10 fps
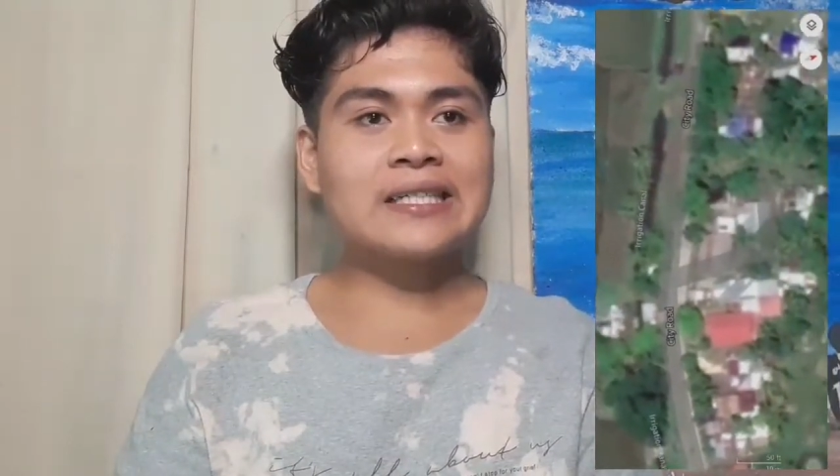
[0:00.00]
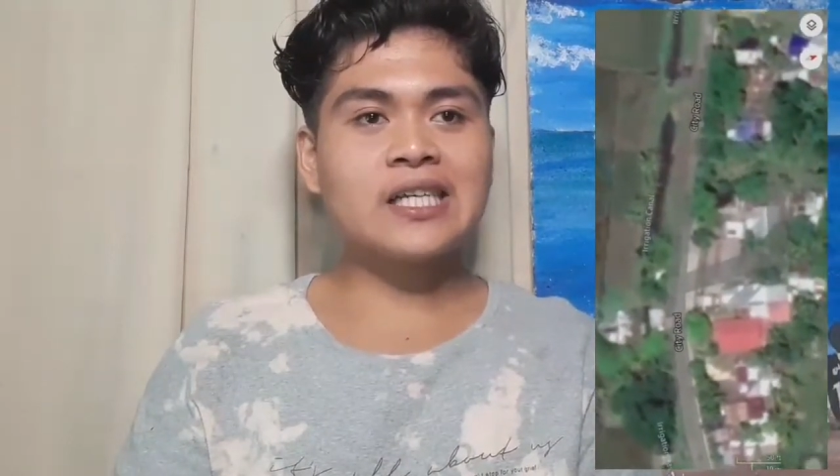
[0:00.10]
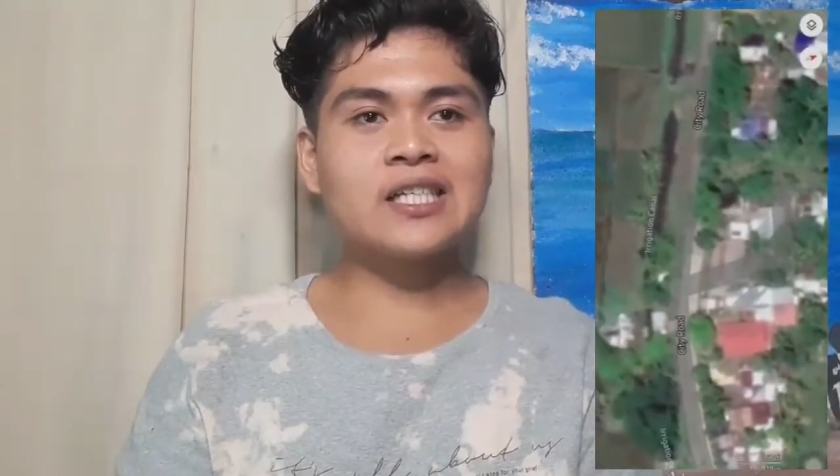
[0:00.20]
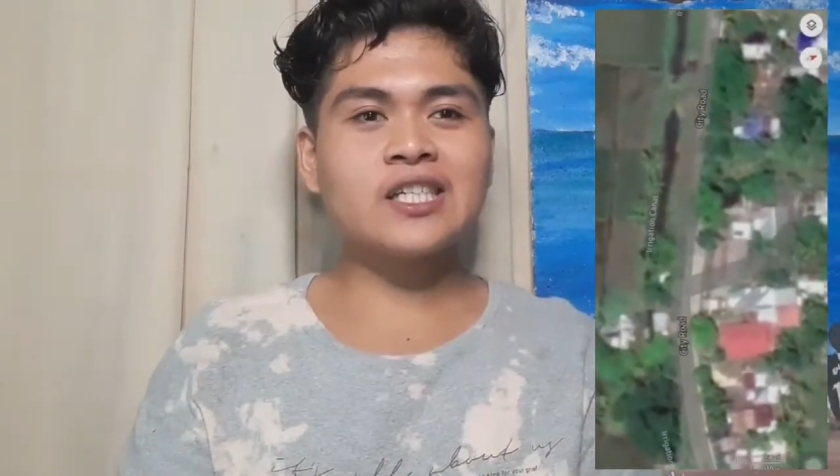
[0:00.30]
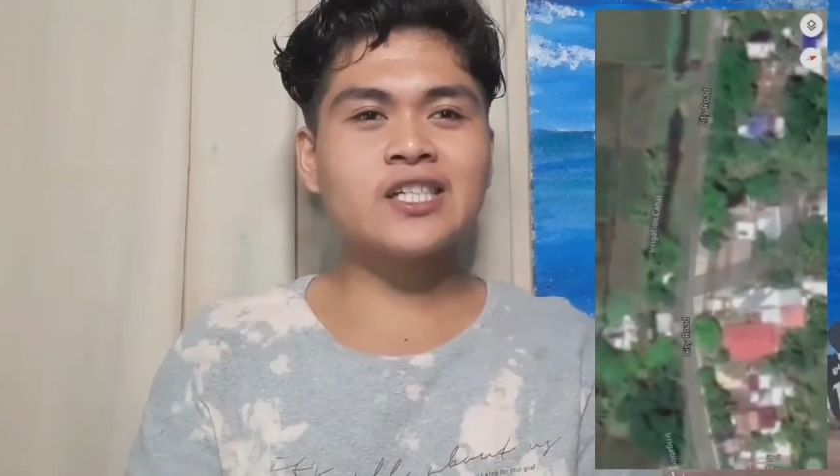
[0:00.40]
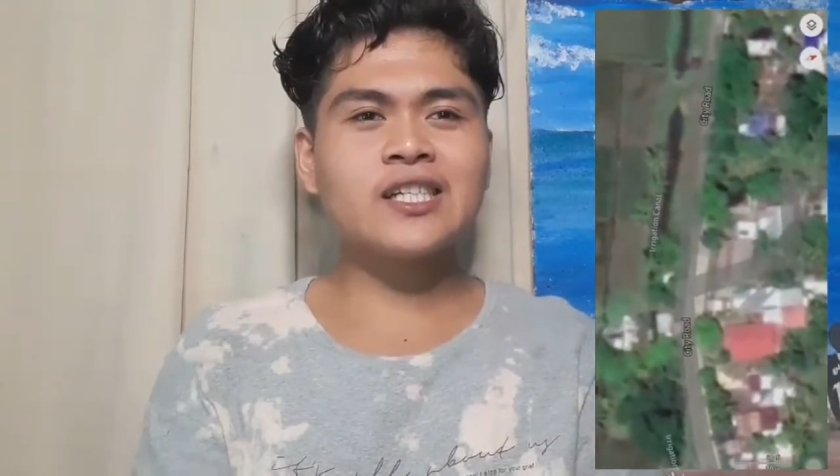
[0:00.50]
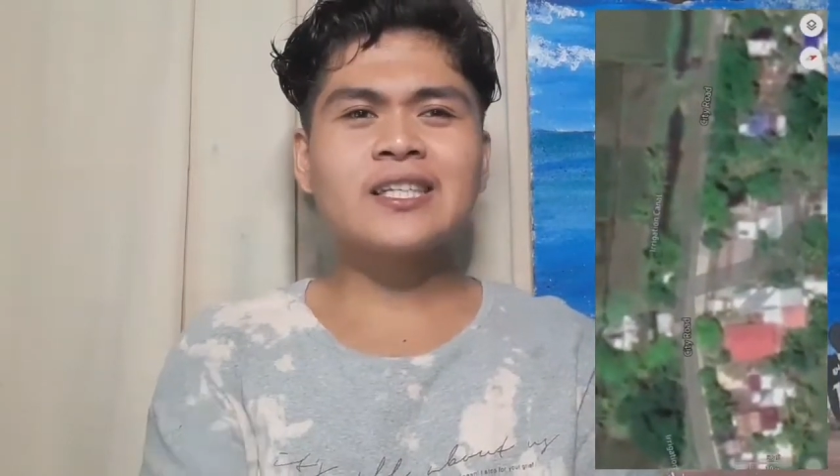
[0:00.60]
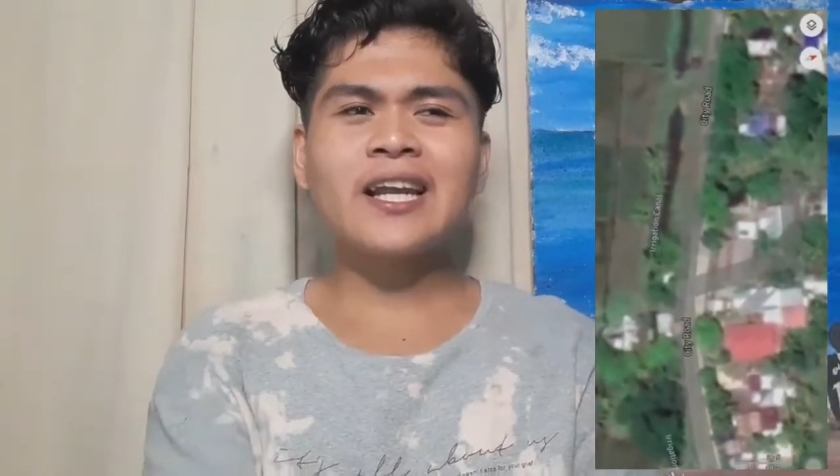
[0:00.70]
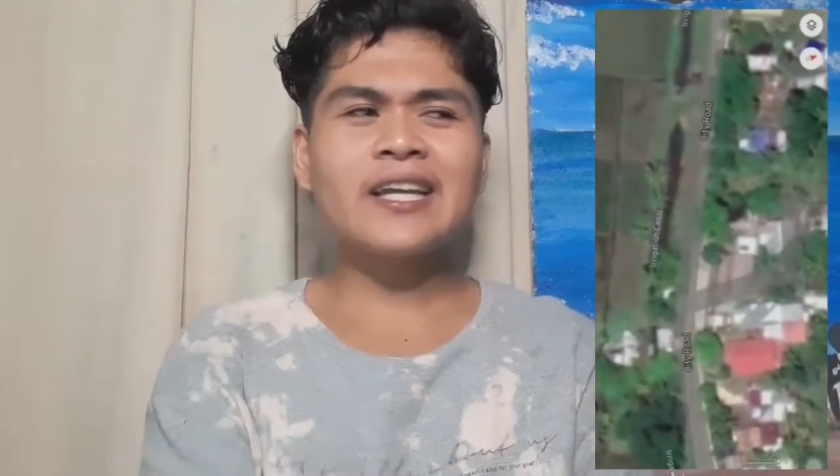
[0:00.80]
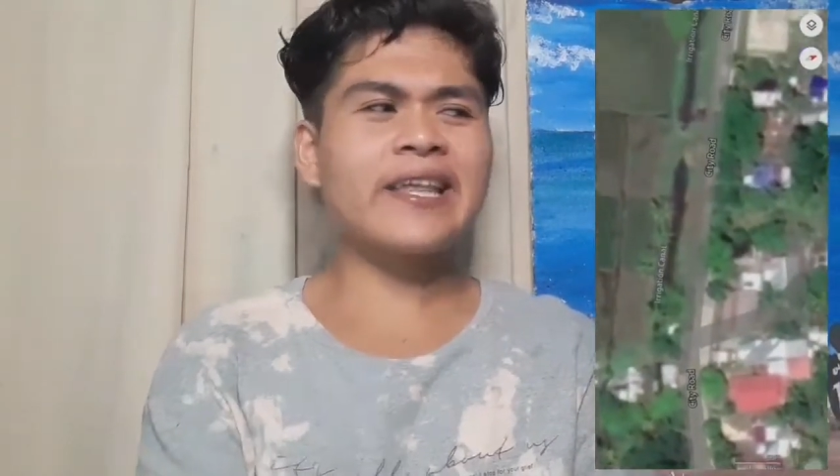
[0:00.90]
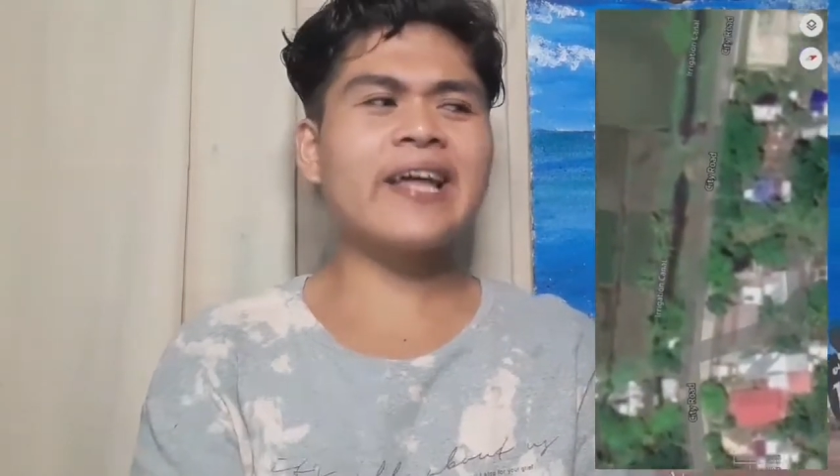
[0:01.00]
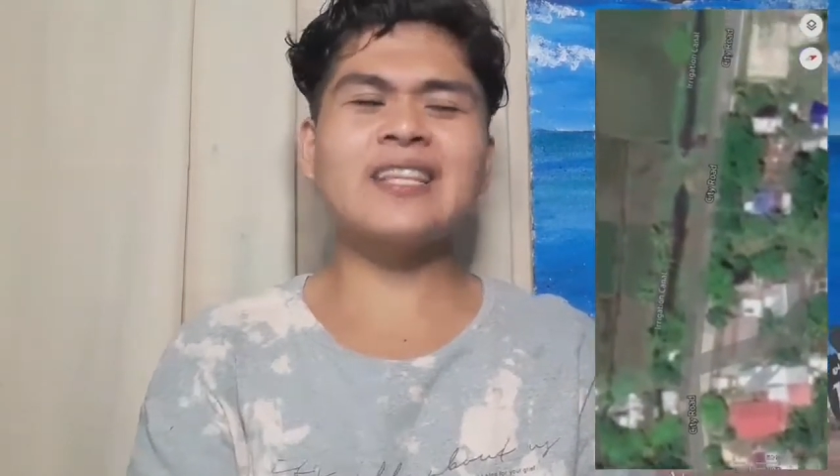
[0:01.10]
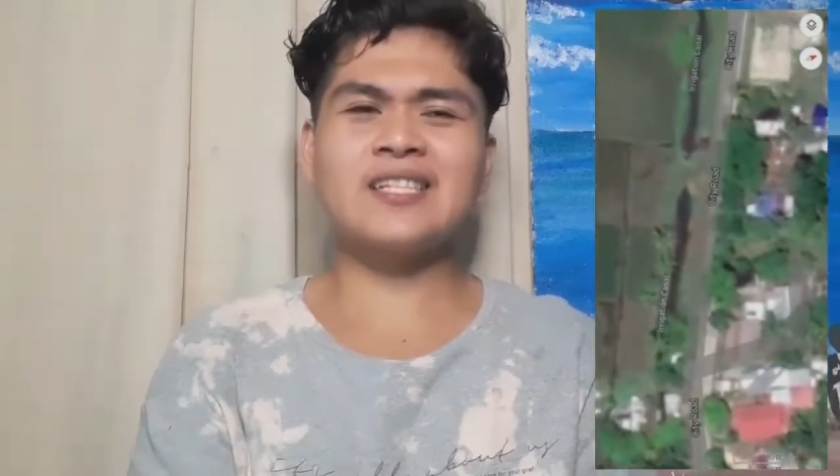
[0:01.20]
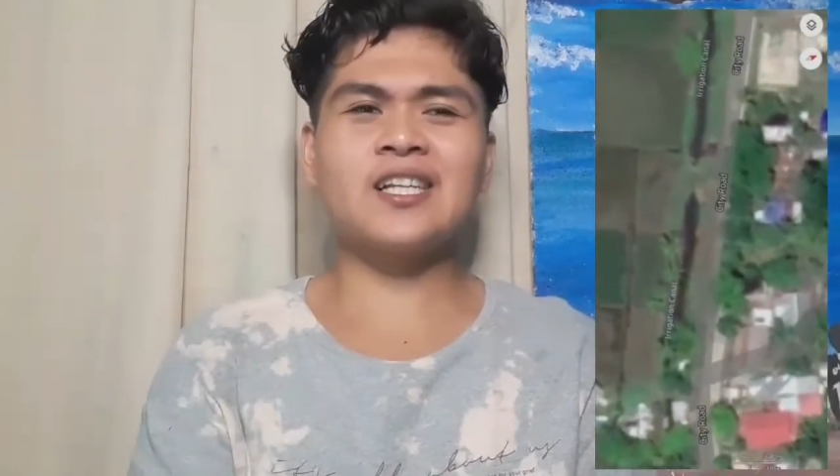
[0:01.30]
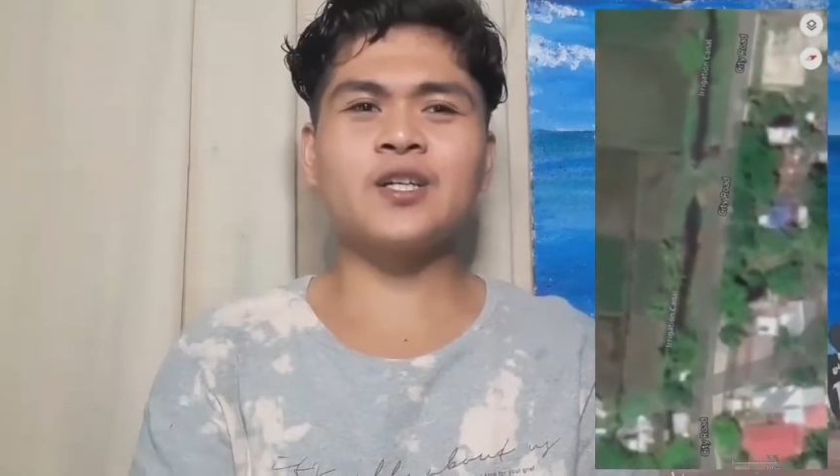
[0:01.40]
is just straighten
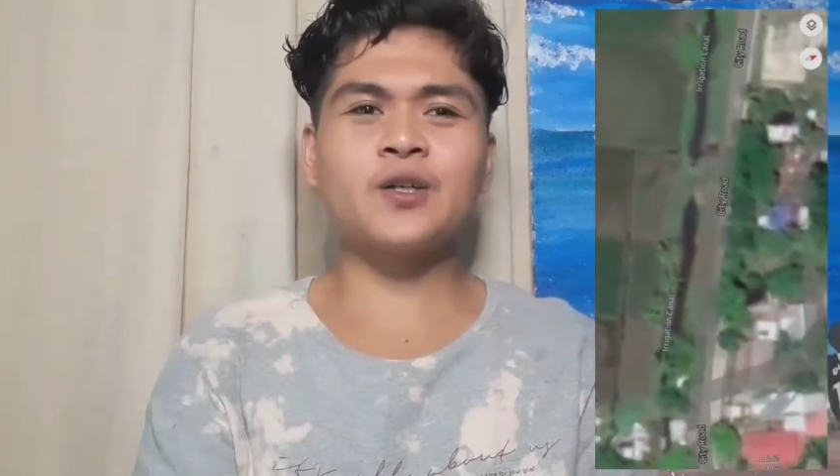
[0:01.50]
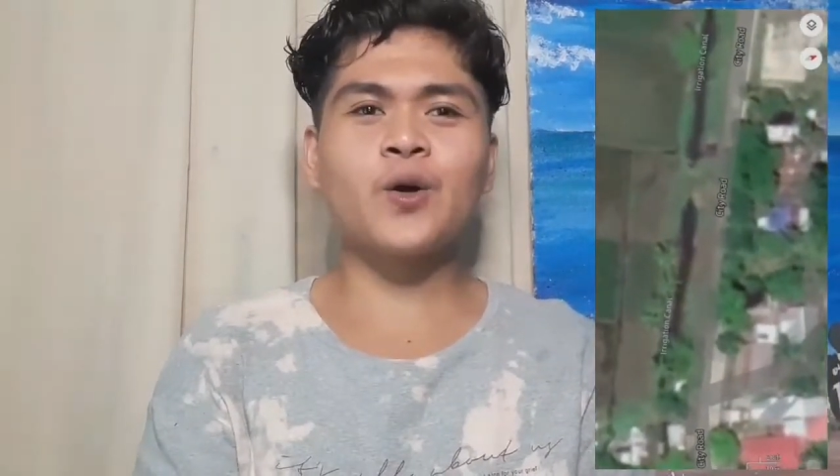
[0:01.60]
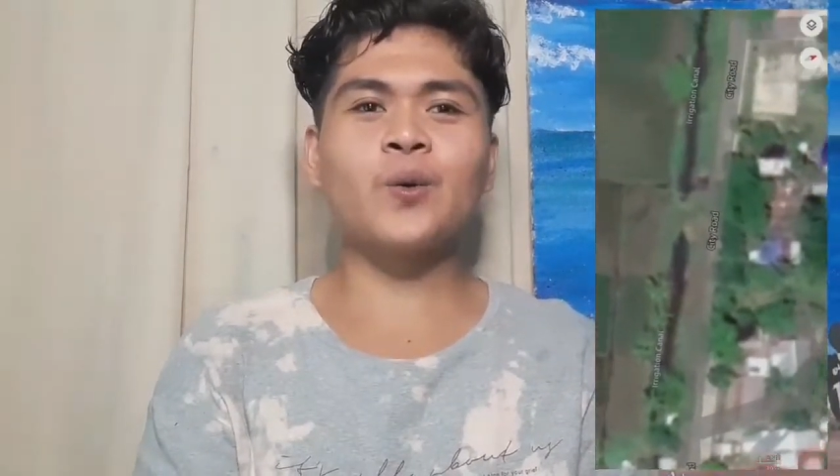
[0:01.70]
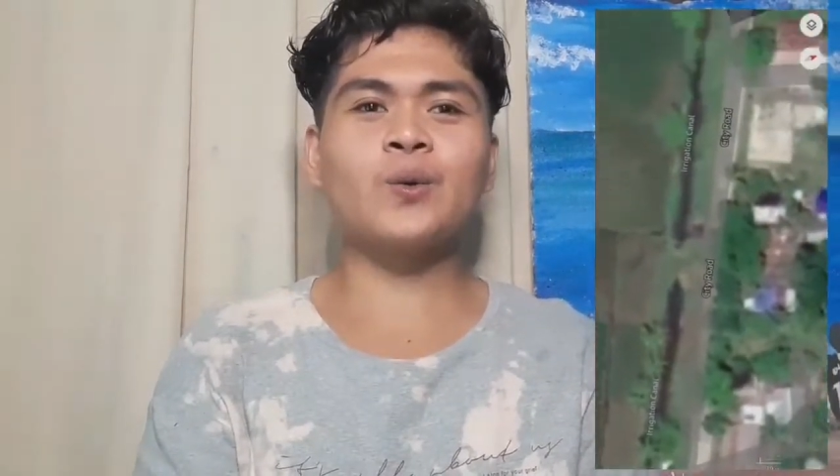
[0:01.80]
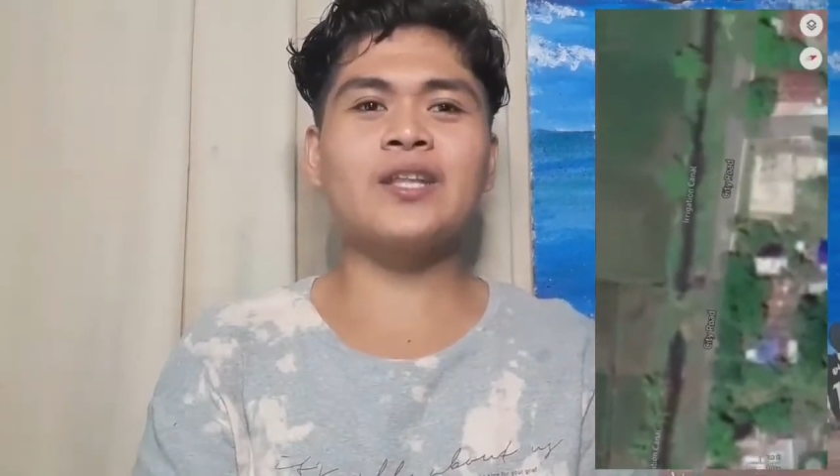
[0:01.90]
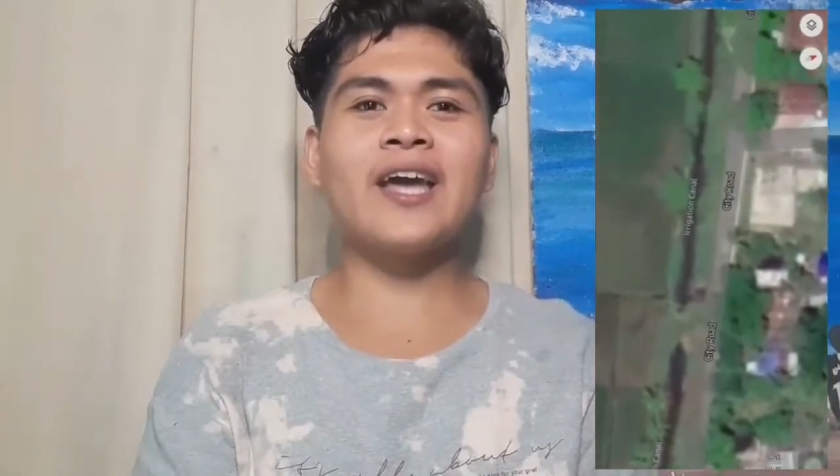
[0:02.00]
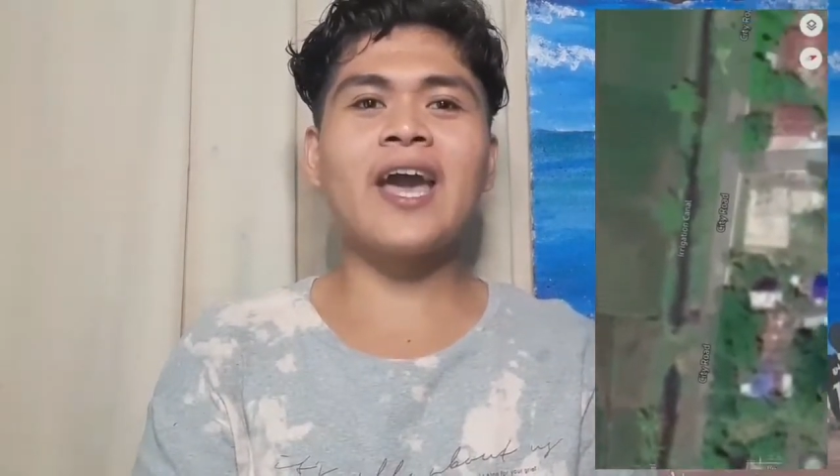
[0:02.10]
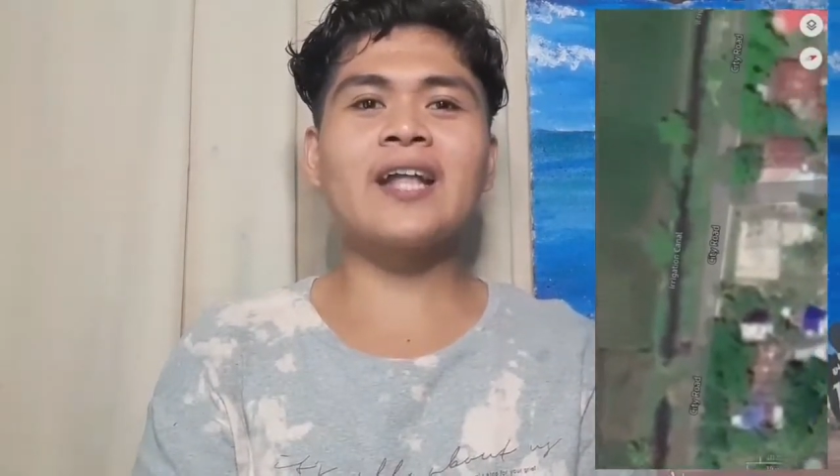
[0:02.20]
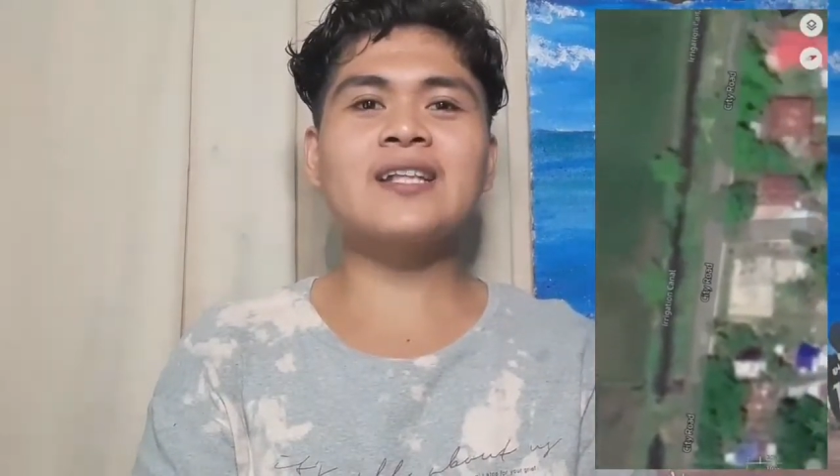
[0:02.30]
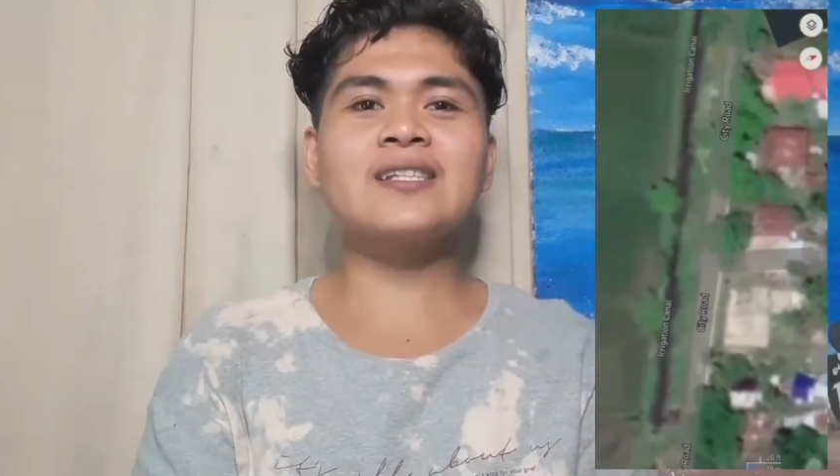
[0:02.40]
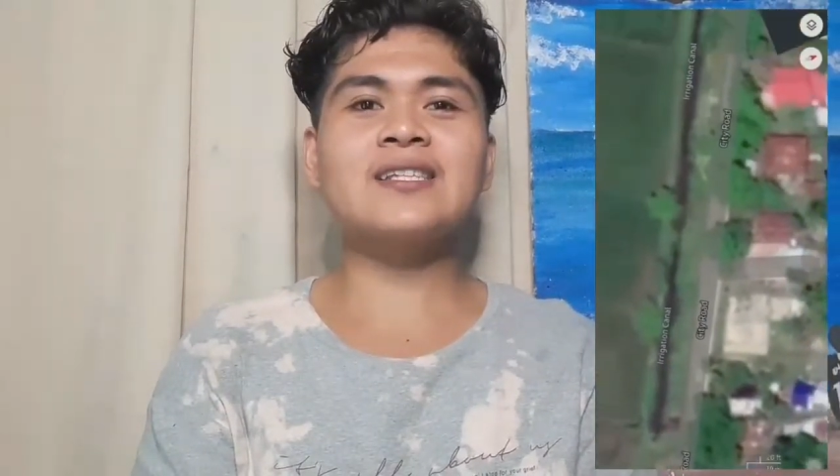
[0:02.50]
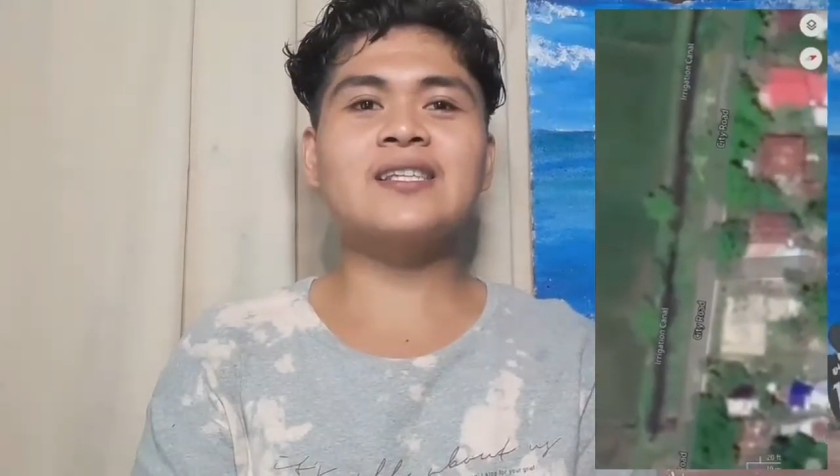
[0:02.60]
the City Road and